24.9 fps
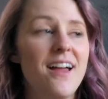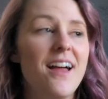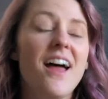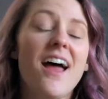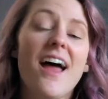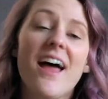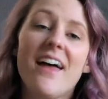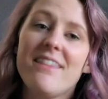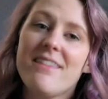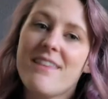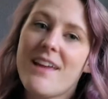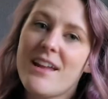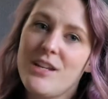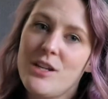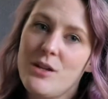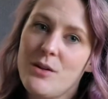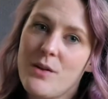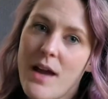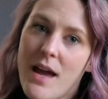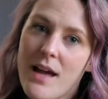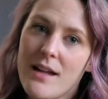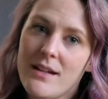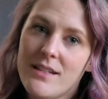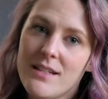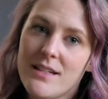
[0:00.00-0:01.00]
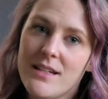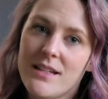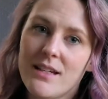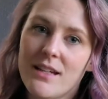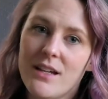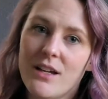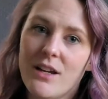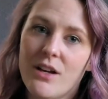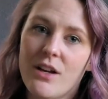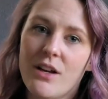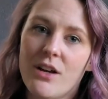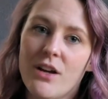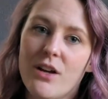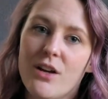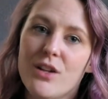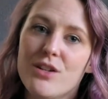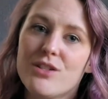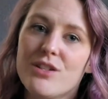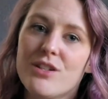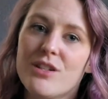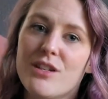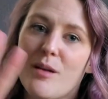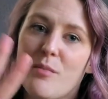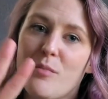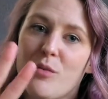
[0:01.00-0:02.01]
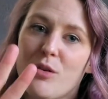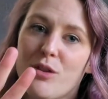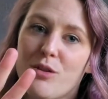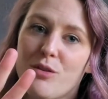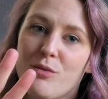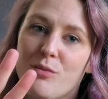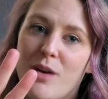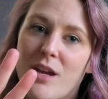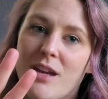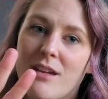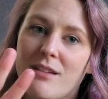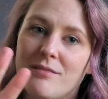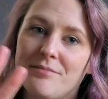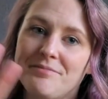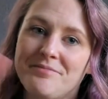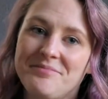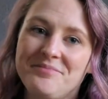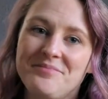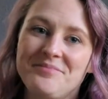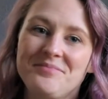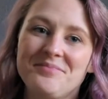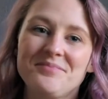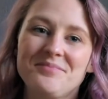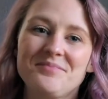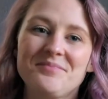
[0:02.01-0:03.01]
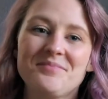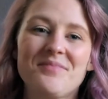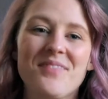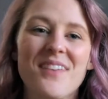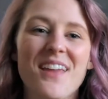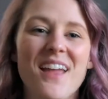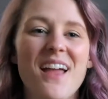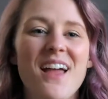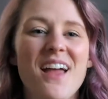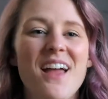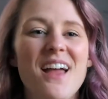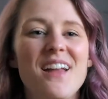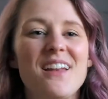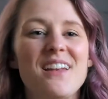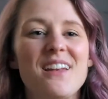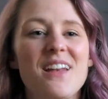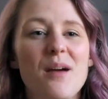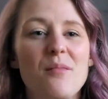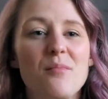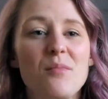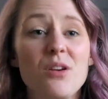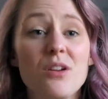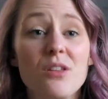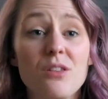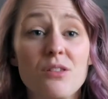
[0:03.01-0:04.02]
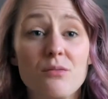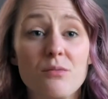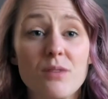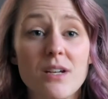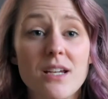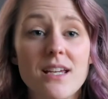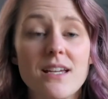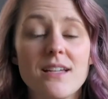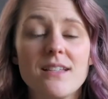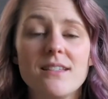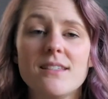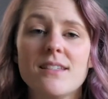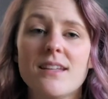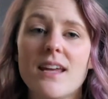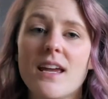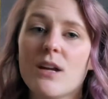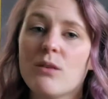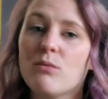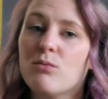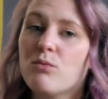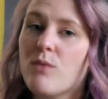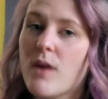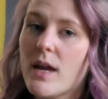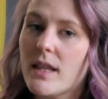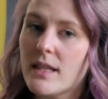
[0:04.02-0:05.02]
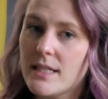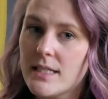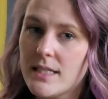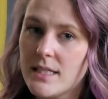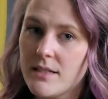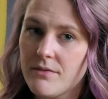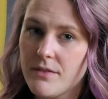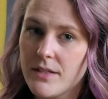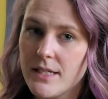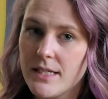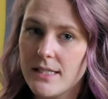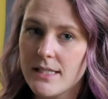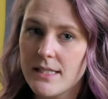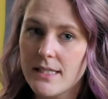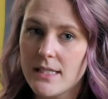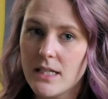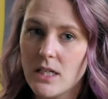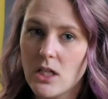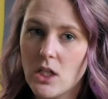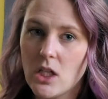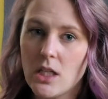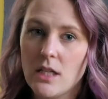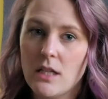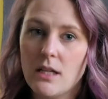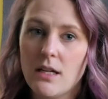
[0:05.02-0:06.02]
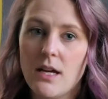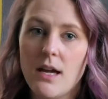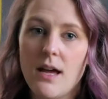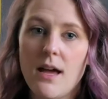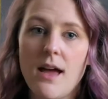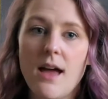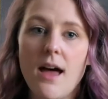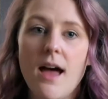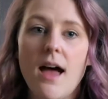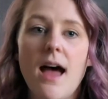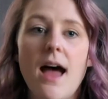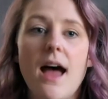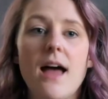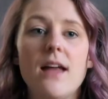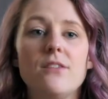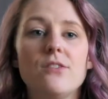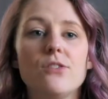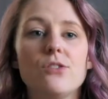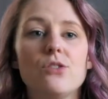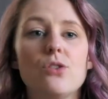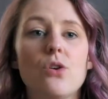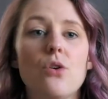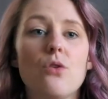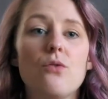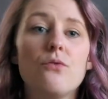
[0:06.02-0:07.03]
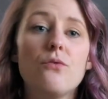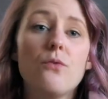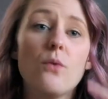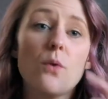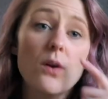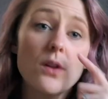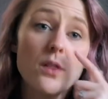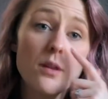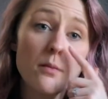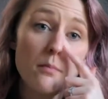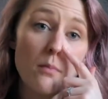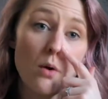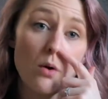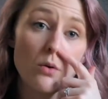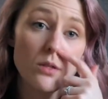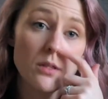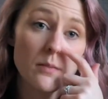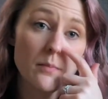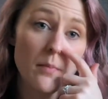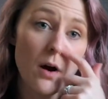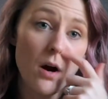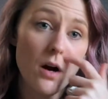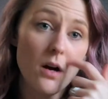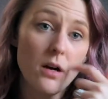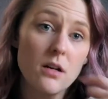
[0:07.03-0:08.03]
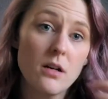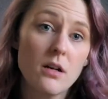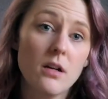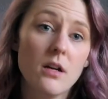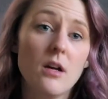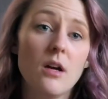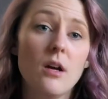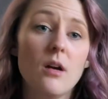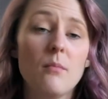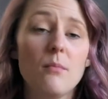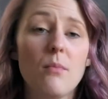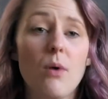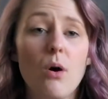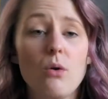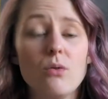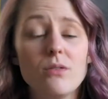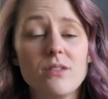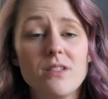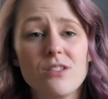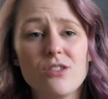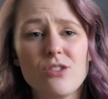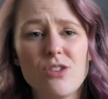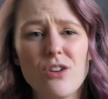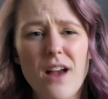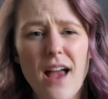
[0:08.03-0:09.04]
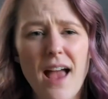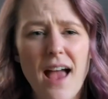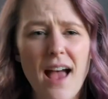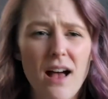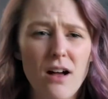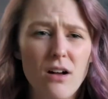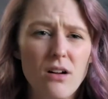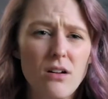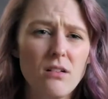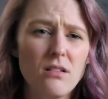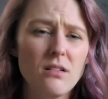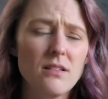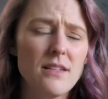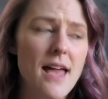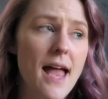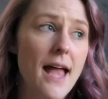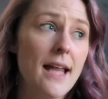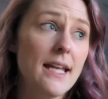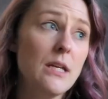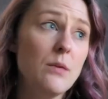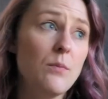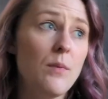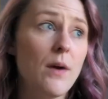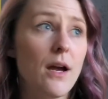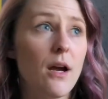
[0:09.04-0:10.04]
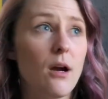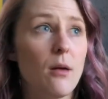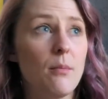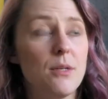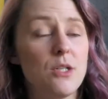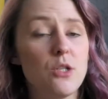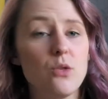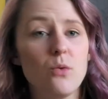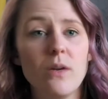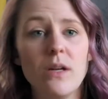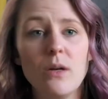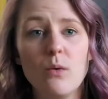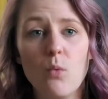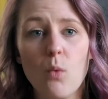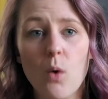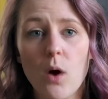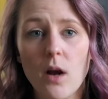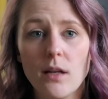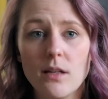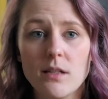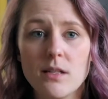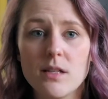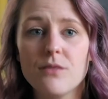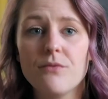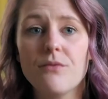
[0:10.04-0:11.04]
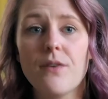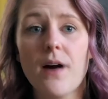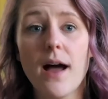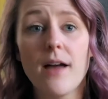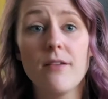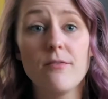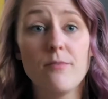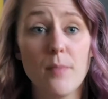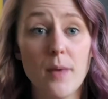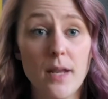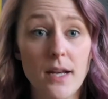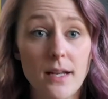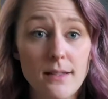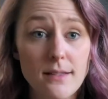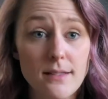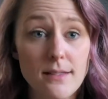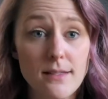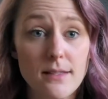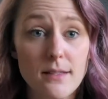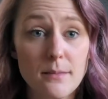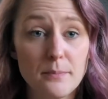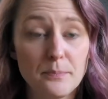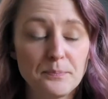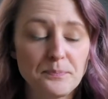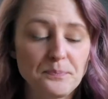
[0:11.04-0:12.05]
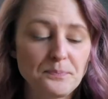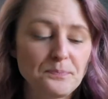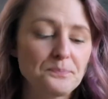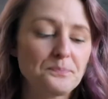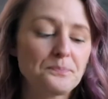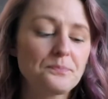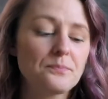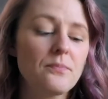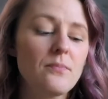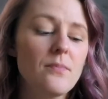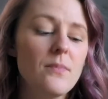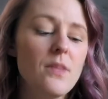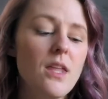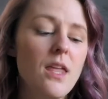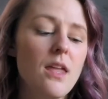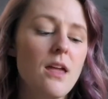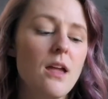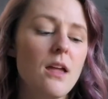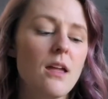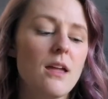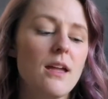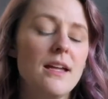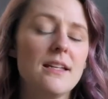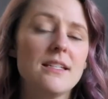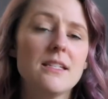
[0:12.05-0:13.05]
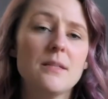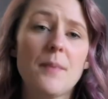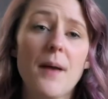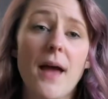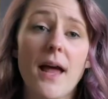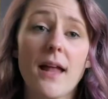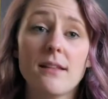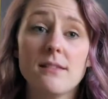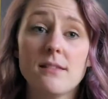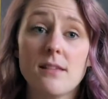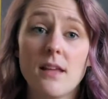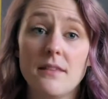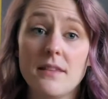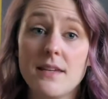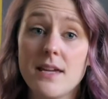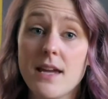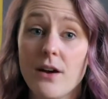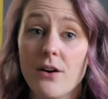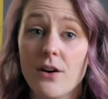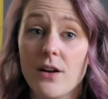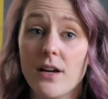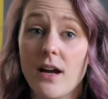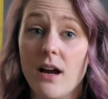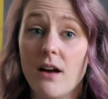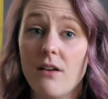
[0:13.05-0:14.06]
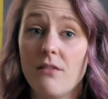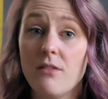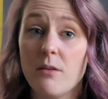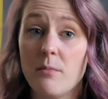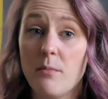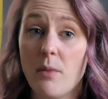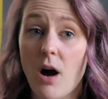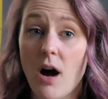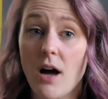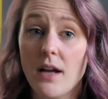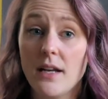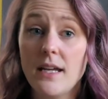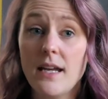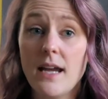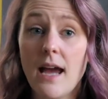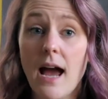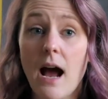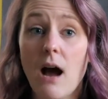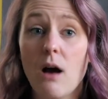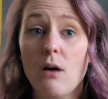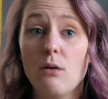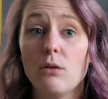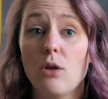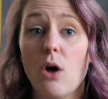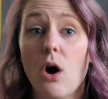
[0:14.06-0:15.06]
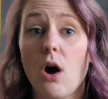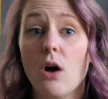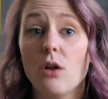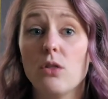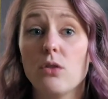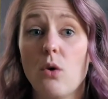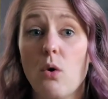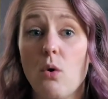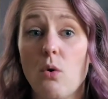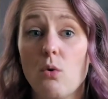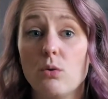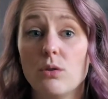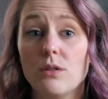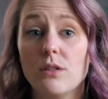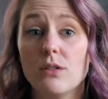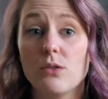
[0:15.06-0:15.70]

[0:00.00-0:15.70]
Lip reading: and then you get to number 3. Number 3 is staying relatively still. And so for the most part, poses are held anywhere between 1 to 5 minutes. it depends on the area of the body, how long the hold is